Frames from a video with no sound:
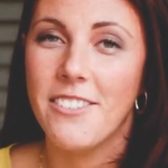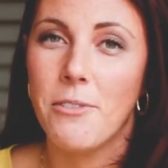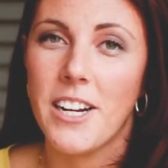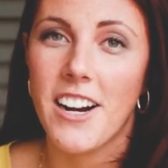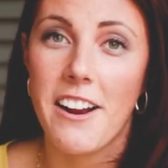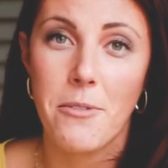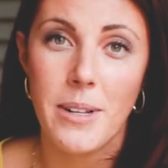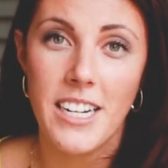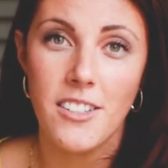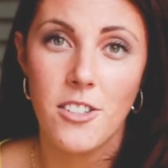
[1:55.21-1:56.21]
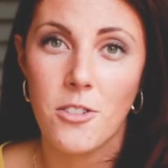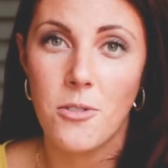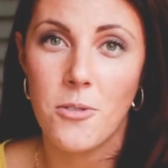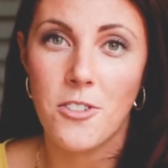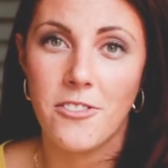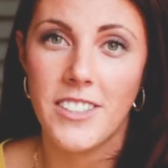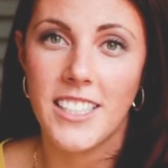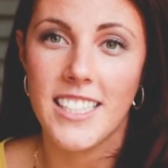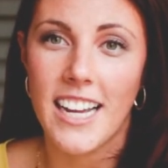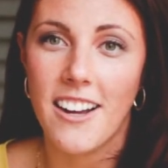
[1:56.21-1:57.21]
where everybody in the school
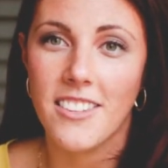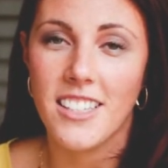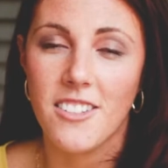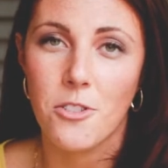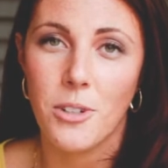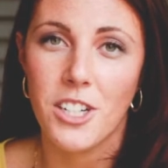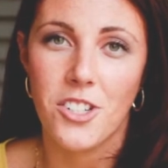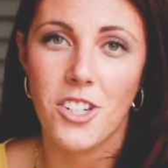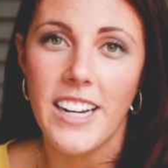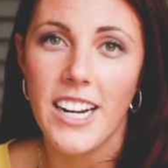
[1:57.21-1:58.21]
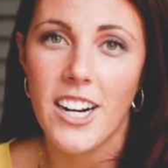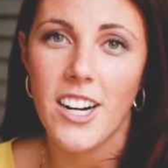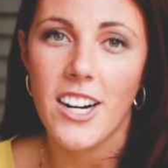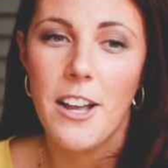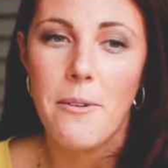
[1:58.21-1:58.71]
fills out this questionnaire